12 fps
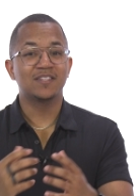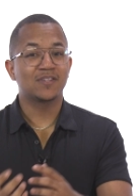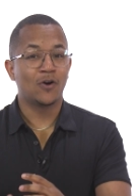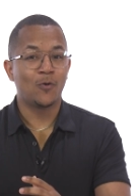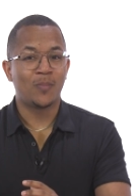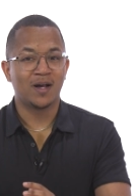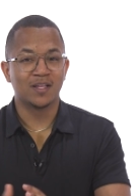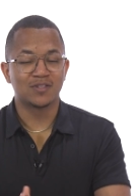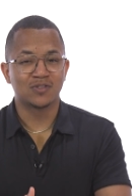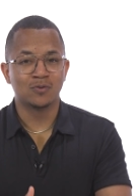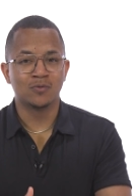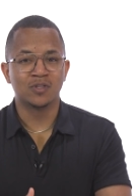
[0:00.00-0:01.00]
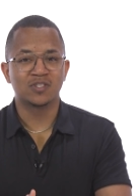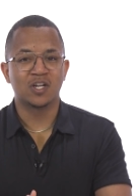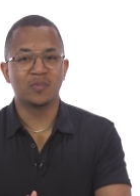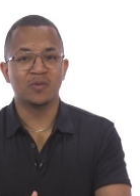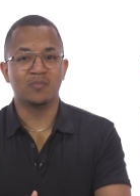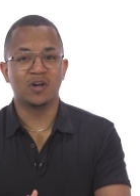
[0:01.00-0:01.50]
this Copilot tool is going
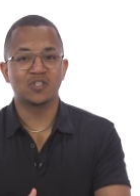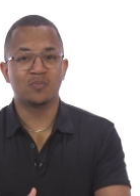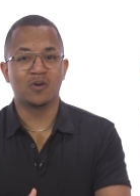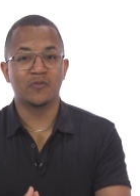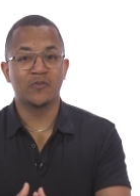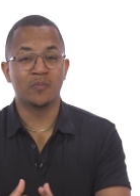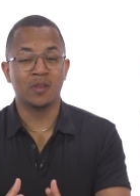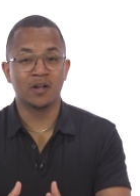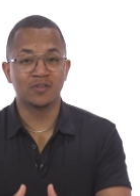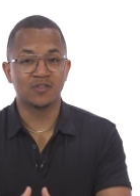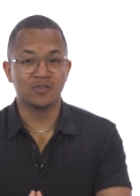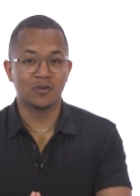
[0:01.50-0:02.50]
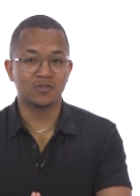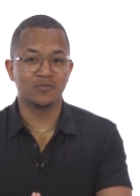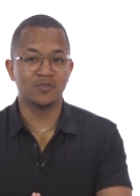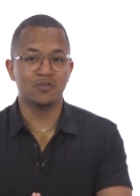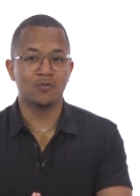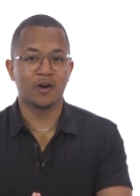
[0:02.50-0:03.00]
to be much more familiar to those
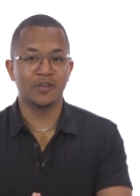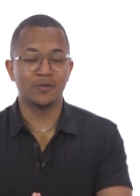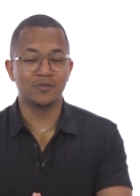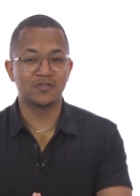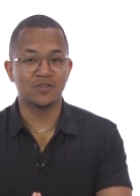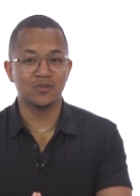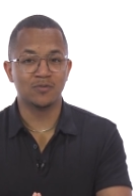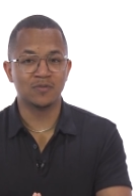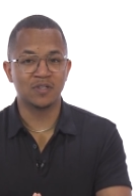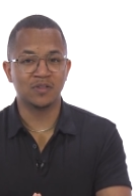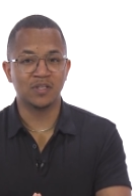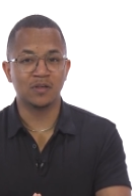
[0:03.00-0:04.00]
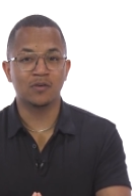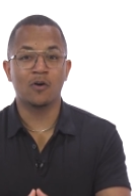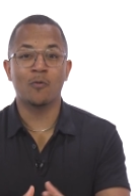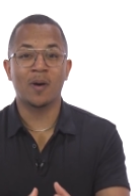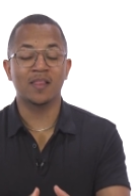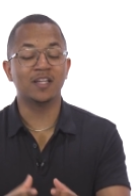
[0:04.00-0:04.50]
of you who are used to using the
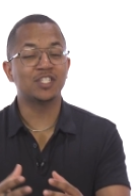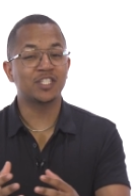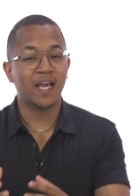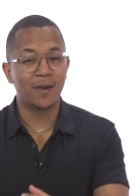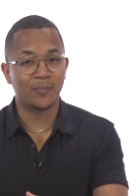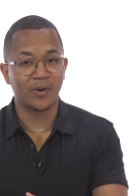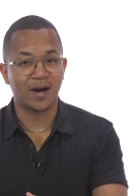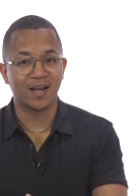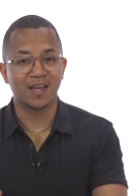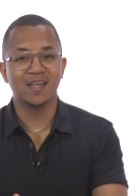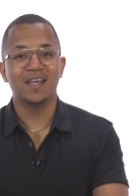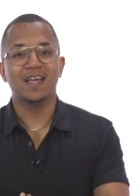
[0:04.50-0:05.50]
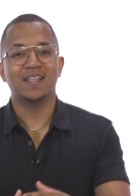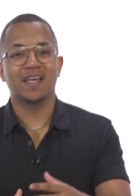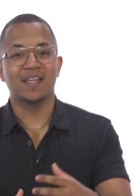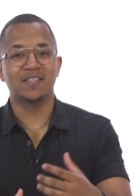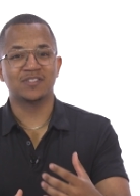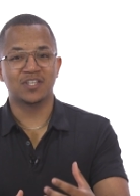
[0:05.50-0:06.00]
Copilot chatbot
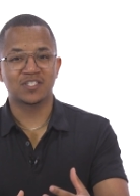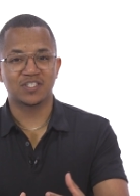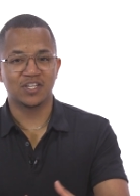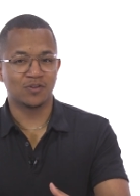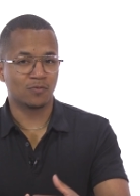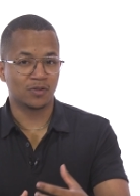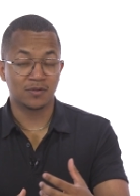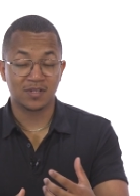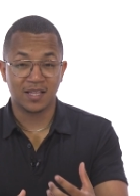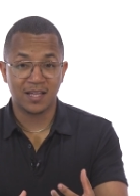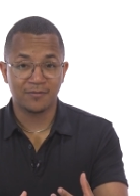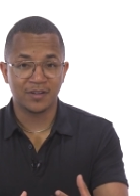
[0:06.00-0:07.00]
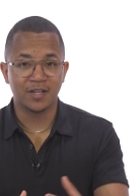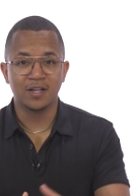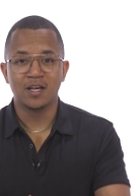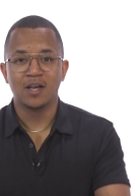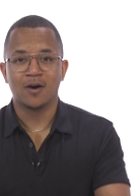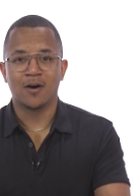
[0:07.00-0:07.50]
that exists in Windows 11
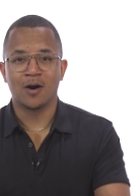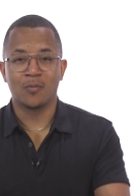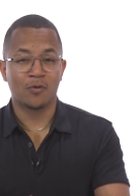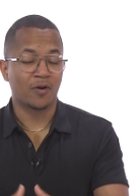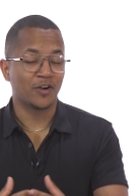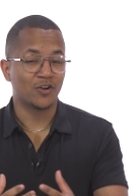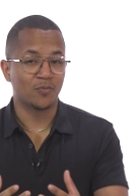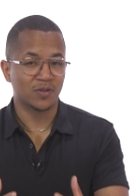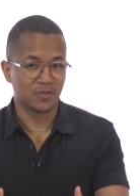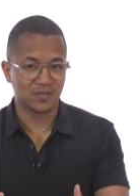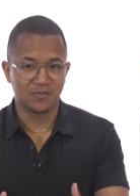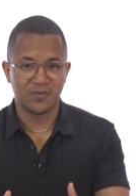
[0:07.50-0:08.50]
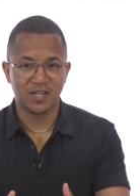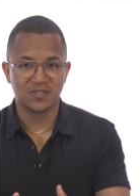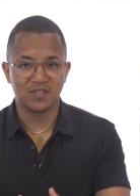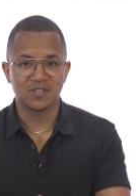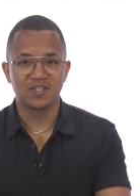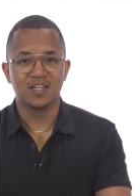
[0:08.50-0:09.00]
um, or on your Windows
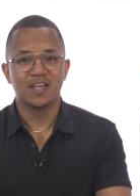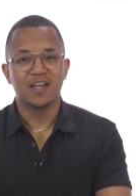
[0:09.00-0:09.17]
devices.